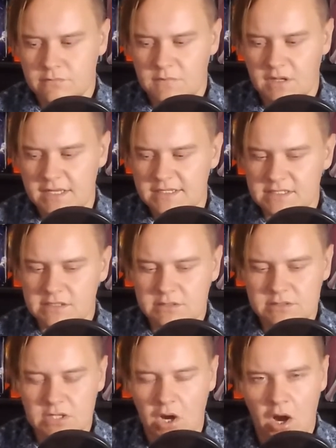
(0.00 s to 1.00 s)
is
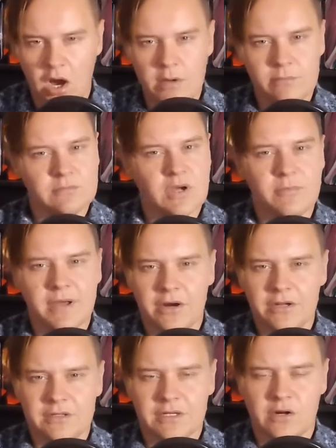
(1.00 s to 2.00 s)
calm about
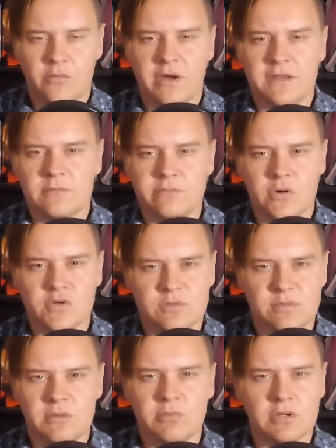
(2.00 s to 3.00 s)
it in a way that most
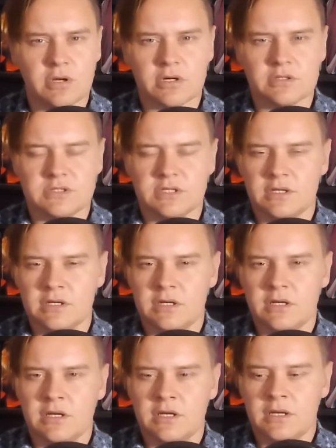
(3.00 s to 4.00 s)
people aren't.
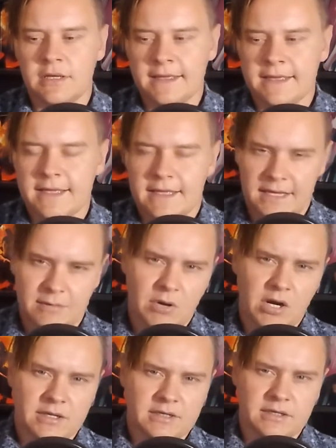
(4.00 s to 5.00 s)
And
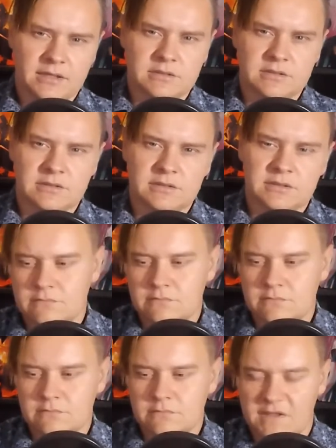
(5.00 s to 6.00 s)
Monica,
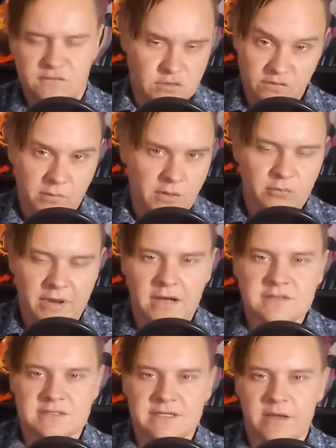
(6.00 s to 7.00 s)
this is from the 3
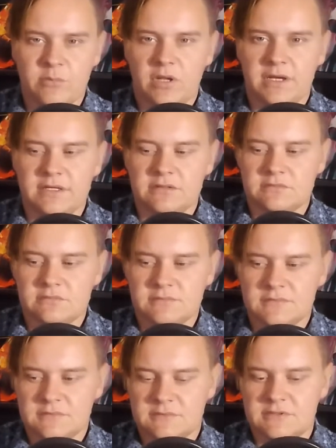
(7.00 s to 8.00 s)
houses timeline,
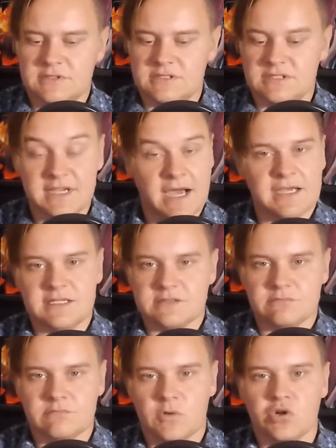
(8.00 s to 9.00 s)

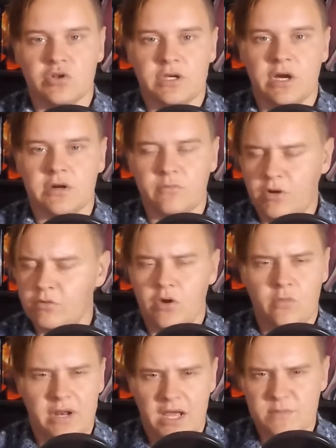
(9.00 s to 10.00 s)
dies early on. We don't know
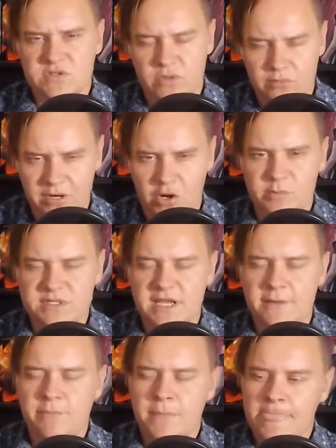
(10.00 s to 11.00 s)
what happens with 3 Hopes yet.